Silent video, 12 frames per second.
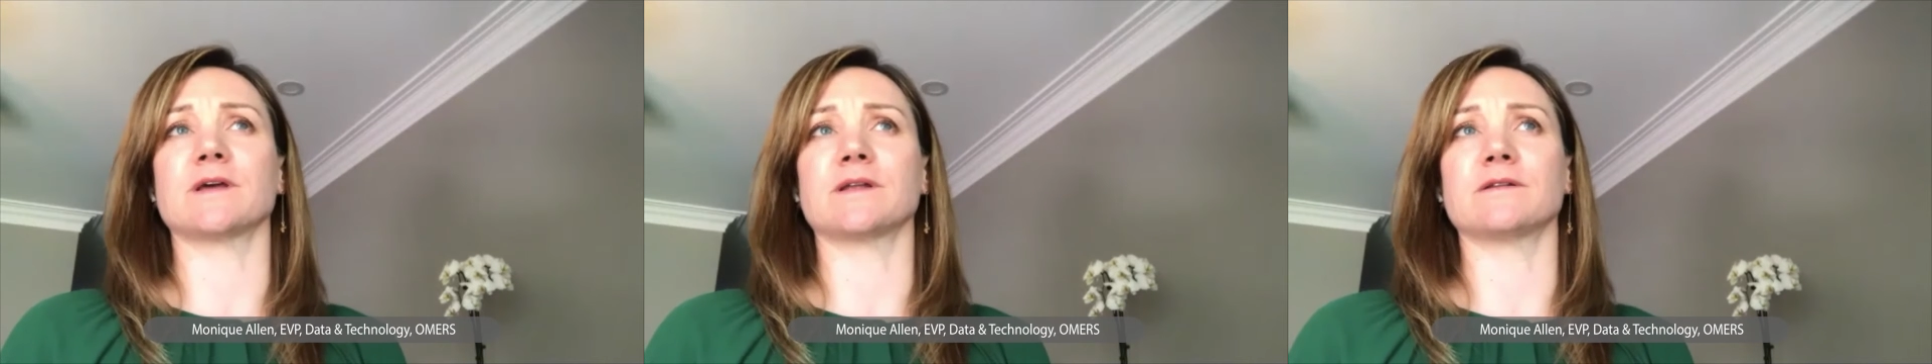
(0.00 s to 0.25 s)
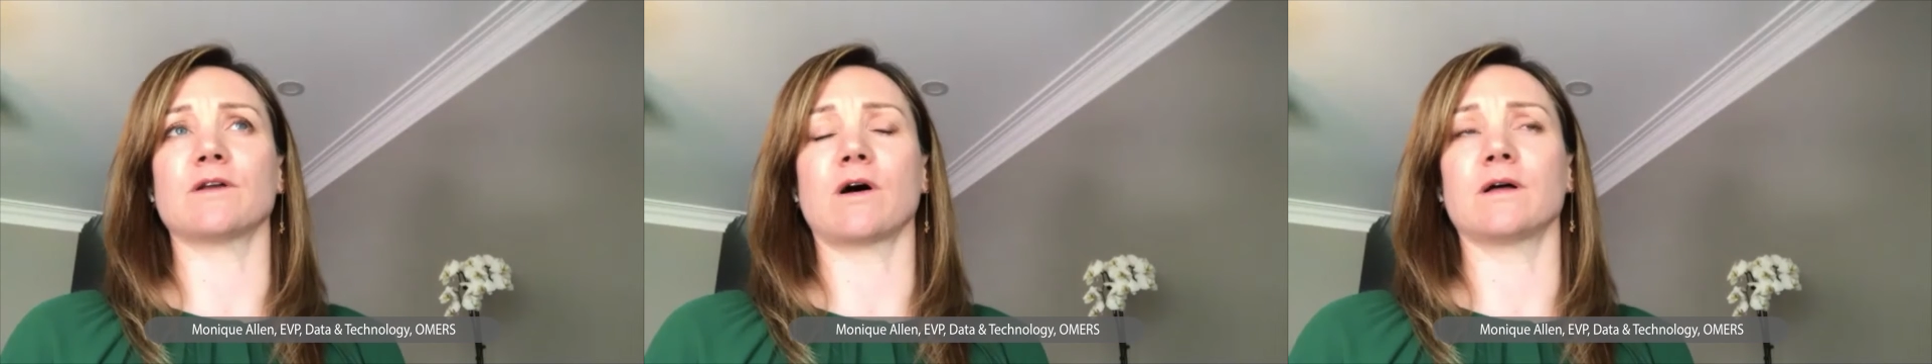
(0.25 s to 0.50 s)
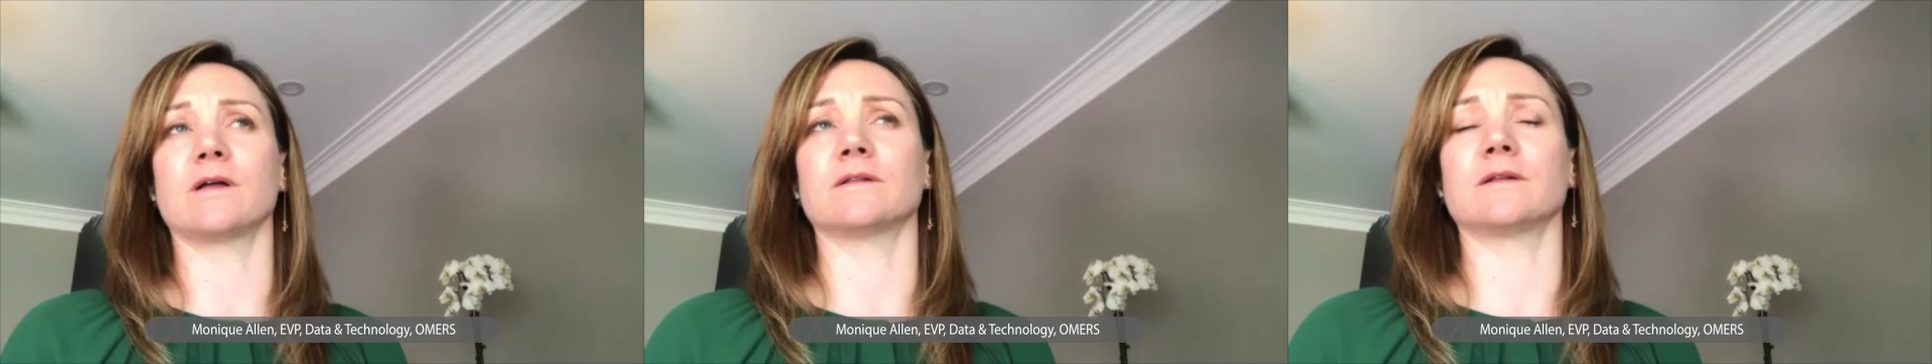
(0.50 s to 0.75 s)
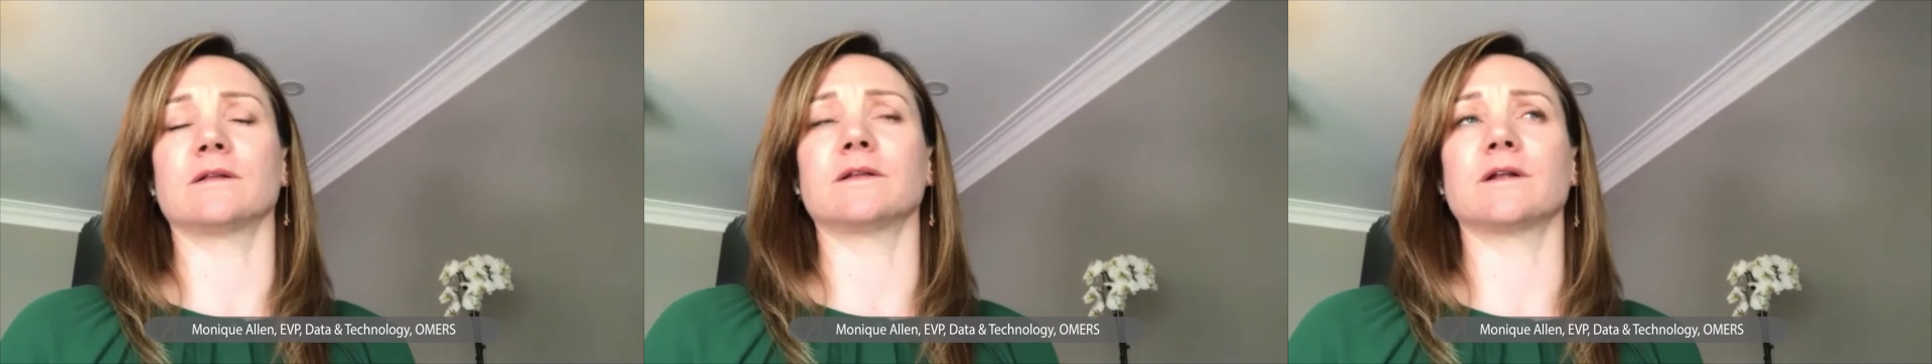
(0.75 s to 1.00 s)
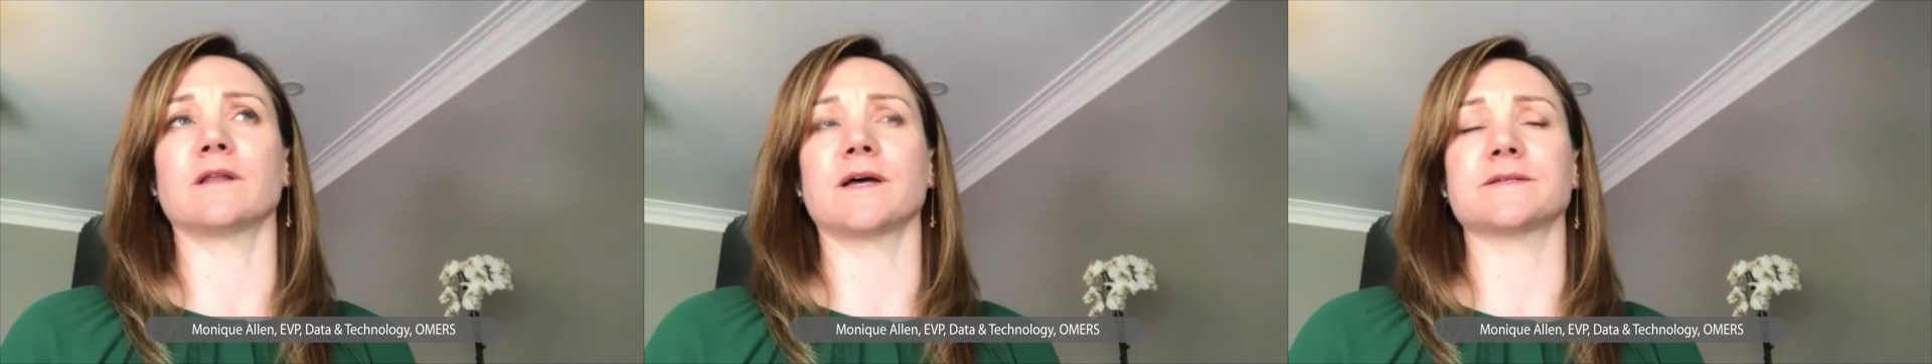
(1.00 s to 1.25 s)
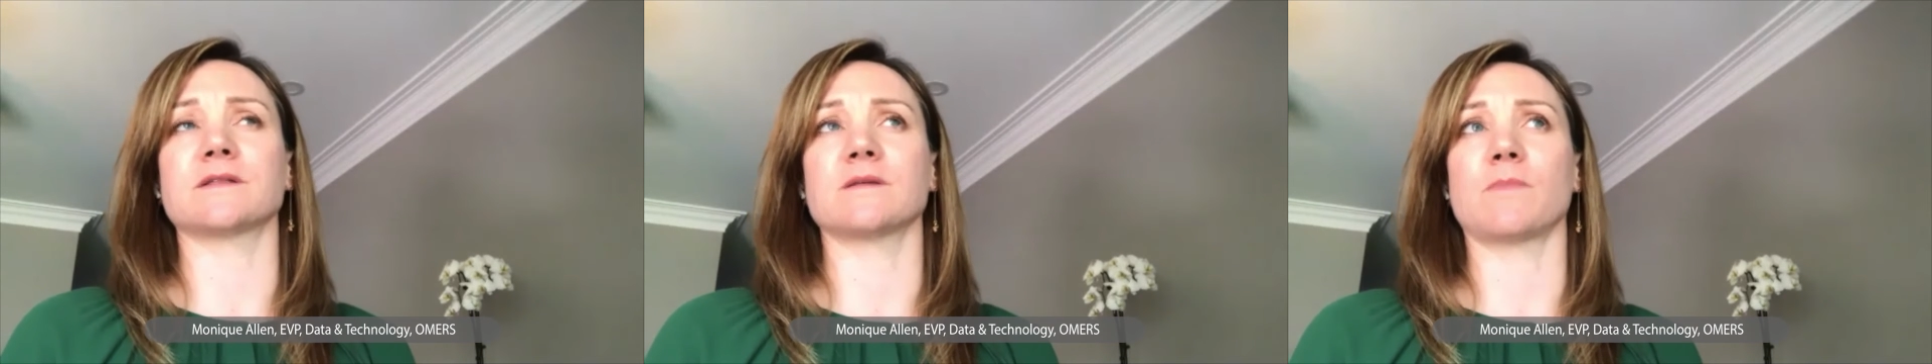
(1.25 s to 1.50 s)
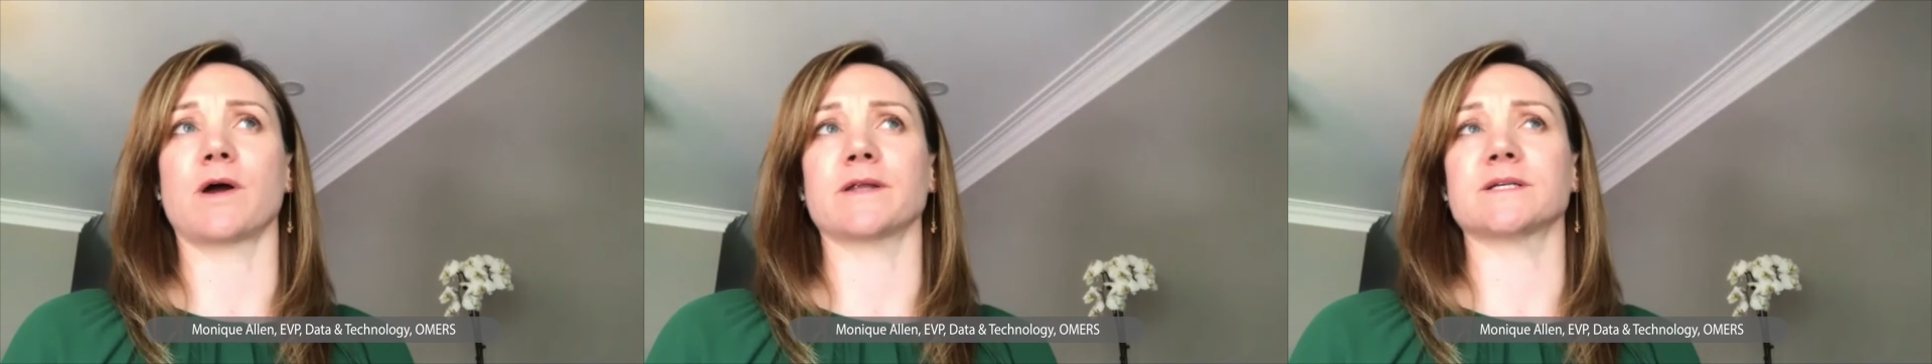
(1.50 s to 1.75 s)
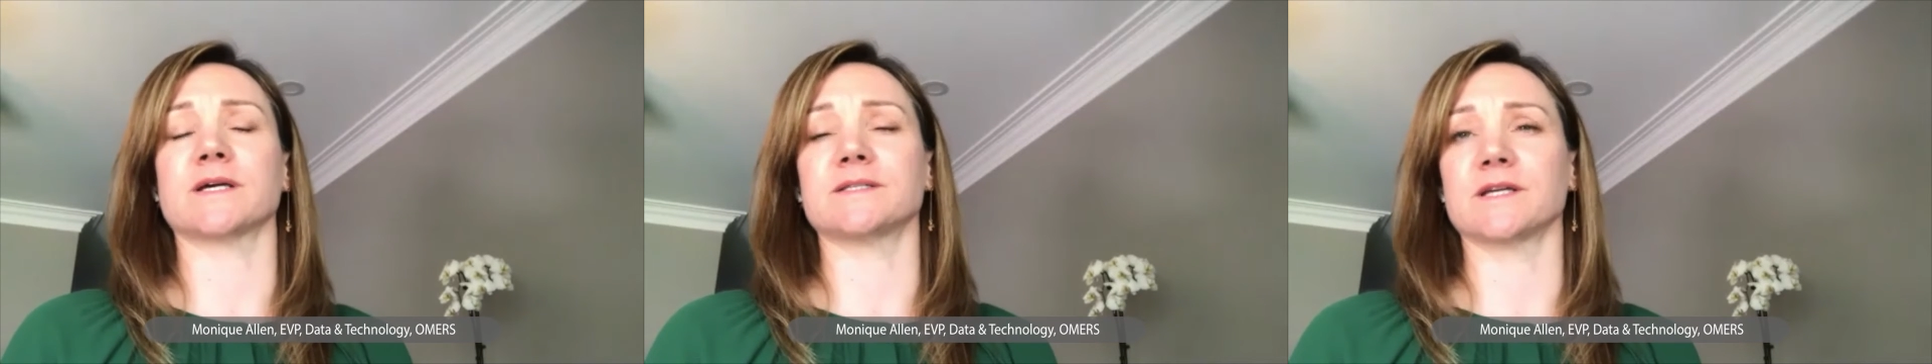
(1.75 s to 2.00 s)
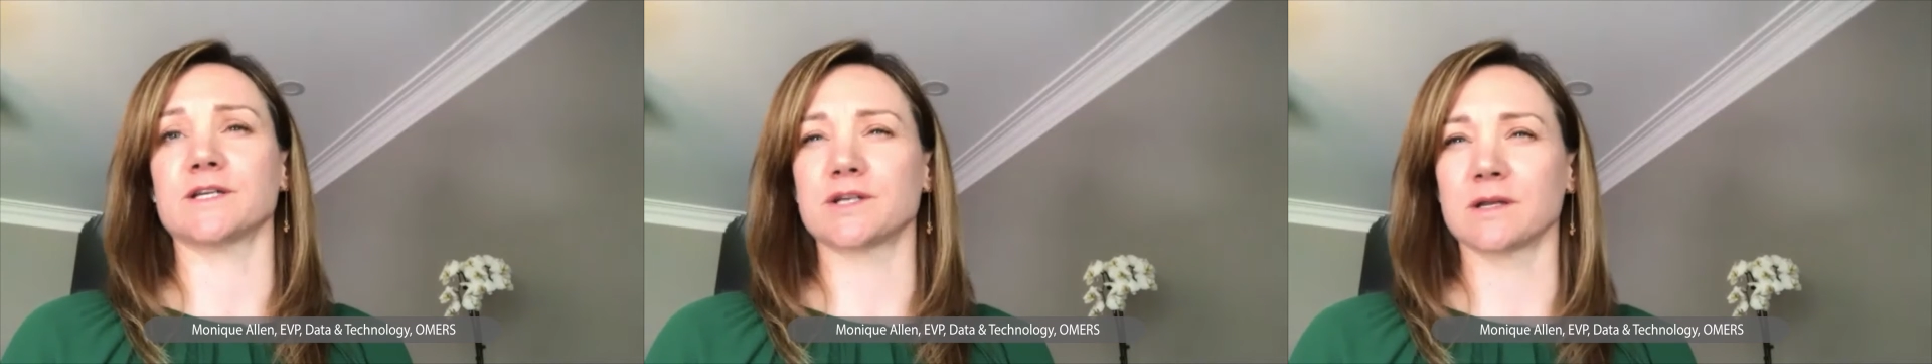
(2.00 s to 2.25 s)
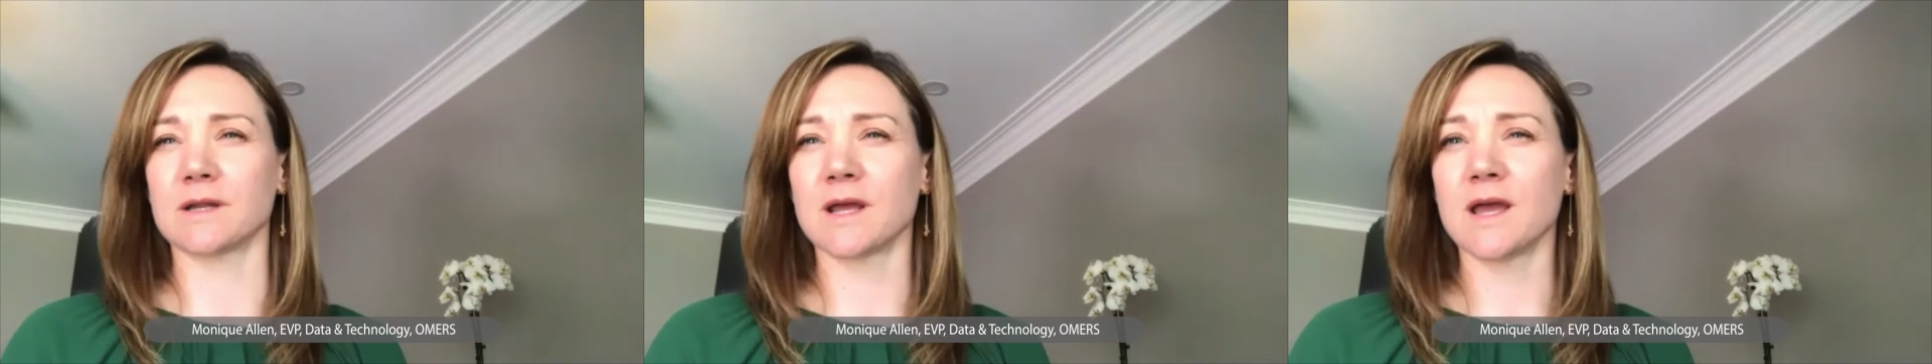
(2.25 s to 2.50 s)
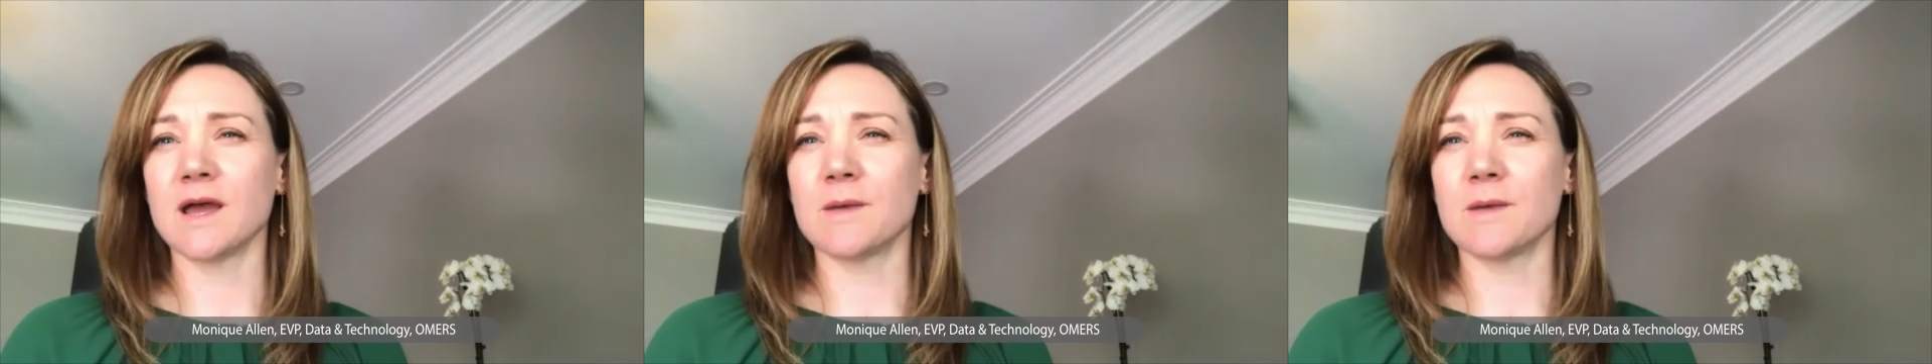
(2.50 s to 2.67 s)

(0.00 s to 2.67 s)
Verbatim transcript: uh, not a little less than monetization,